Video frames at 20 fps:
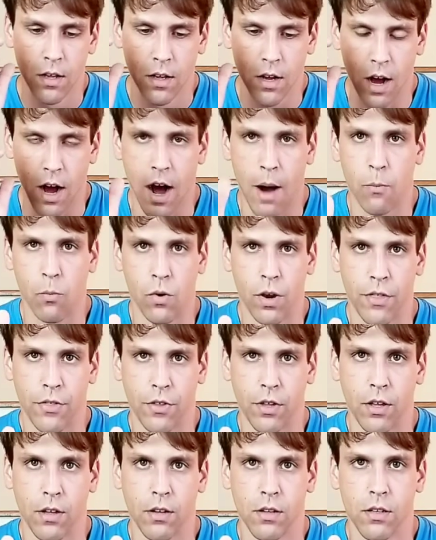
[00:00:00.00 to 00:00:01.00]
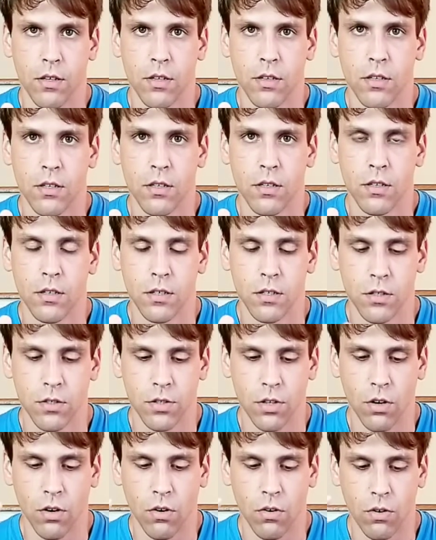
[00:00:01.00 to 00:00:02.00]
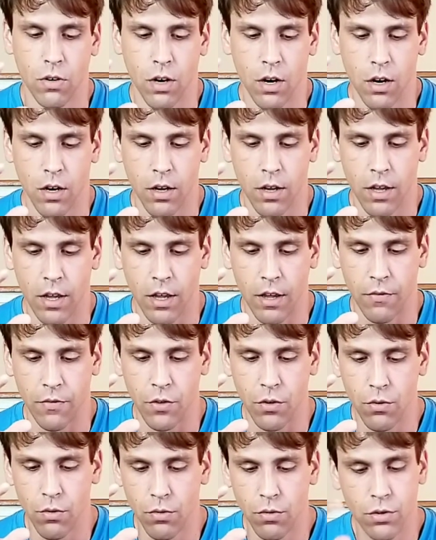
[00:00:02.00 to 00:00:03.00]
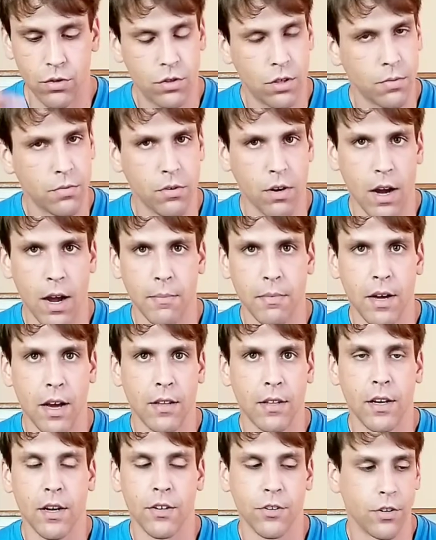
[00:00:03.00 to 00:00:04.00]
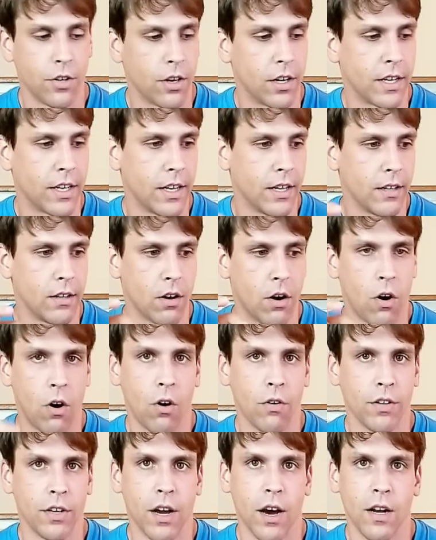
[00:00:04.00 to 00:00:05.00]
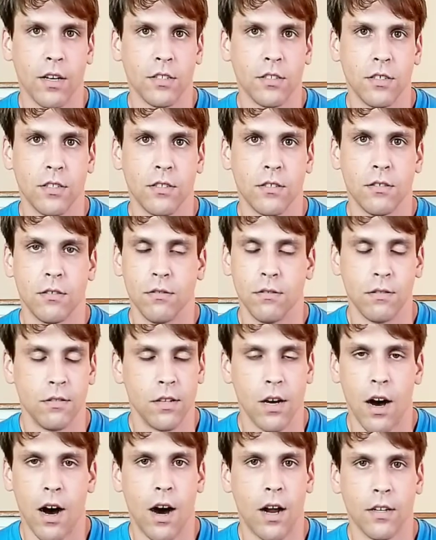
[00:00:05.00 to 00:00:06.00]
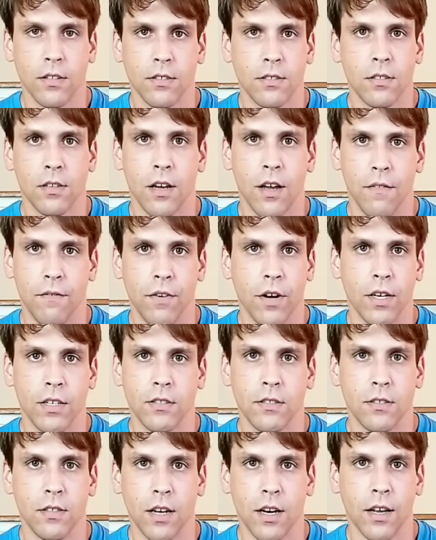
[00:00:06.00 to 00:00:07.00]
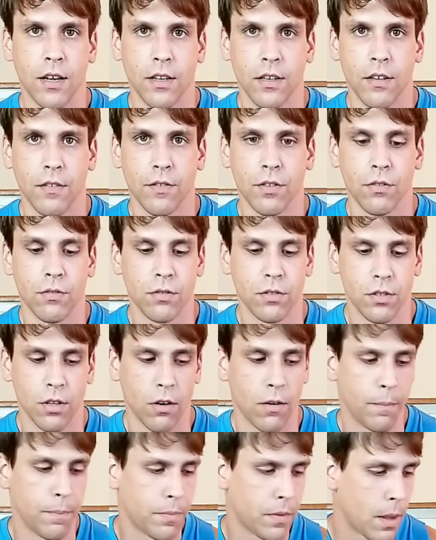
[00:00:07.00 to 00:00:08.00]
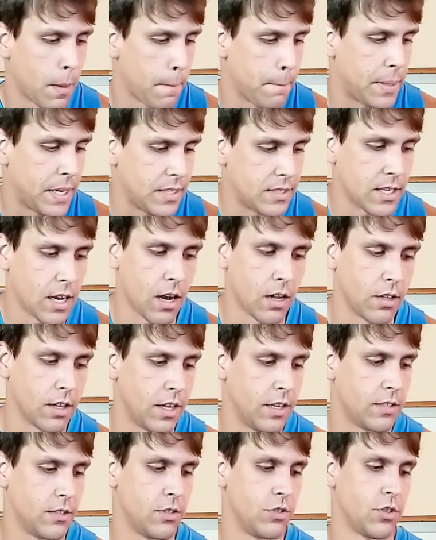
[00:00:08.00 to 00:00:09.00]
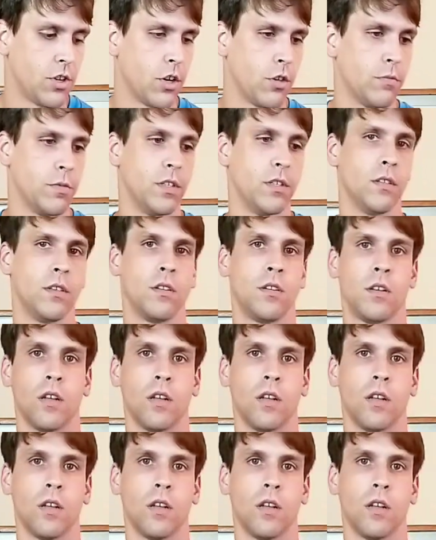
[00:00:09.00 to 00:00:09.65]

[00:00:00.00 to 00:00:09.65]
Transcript: I'm with you. So if you subscribe down there, you're going to get all the honest advice that I can give you. So peace out, ladies and gentlemen.